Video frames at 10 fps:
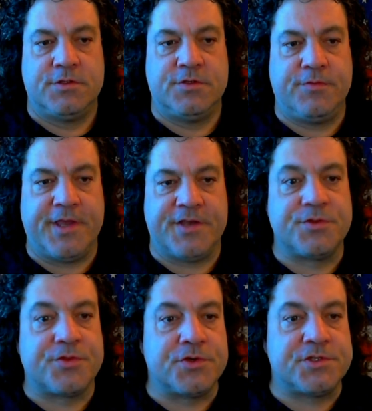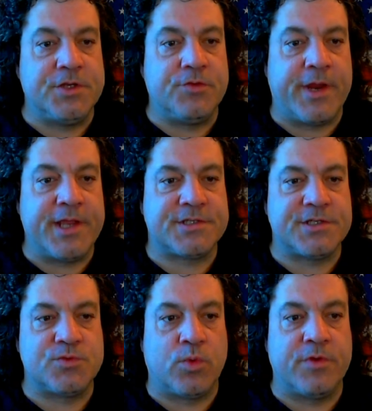2013 ranks
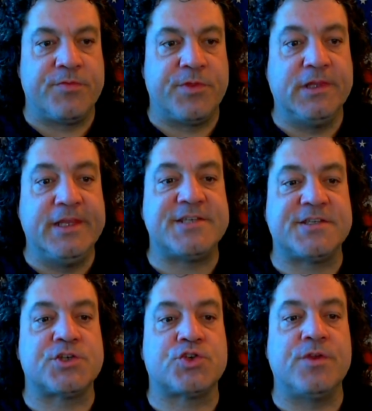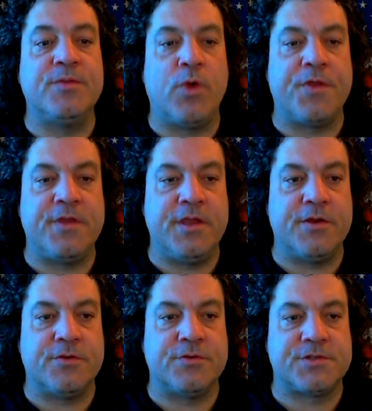as one of the least extreme weather
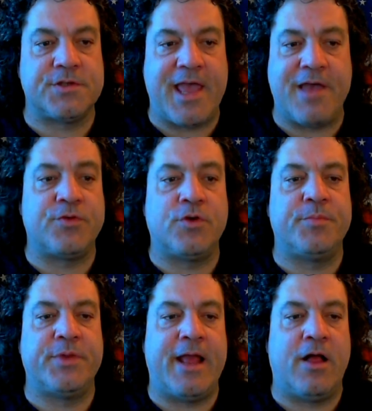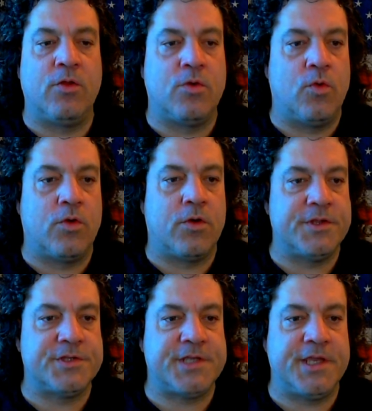years ever, but Al Gore
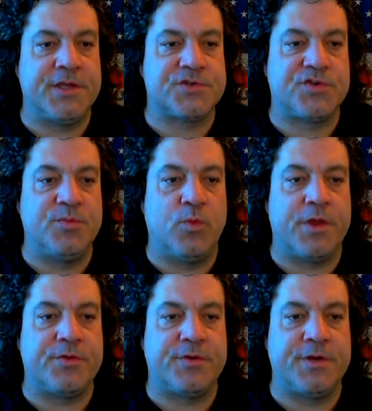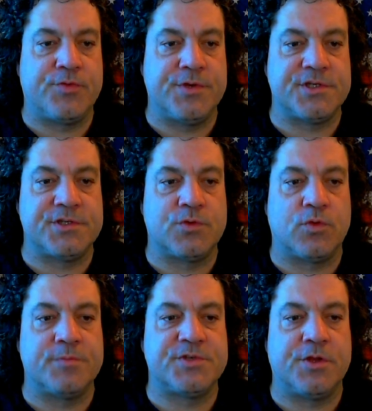is saying extreme weather and increasing
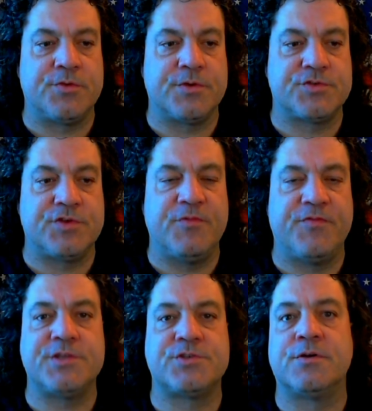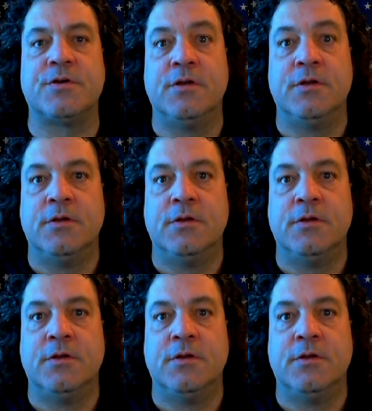storms and other extreme events are,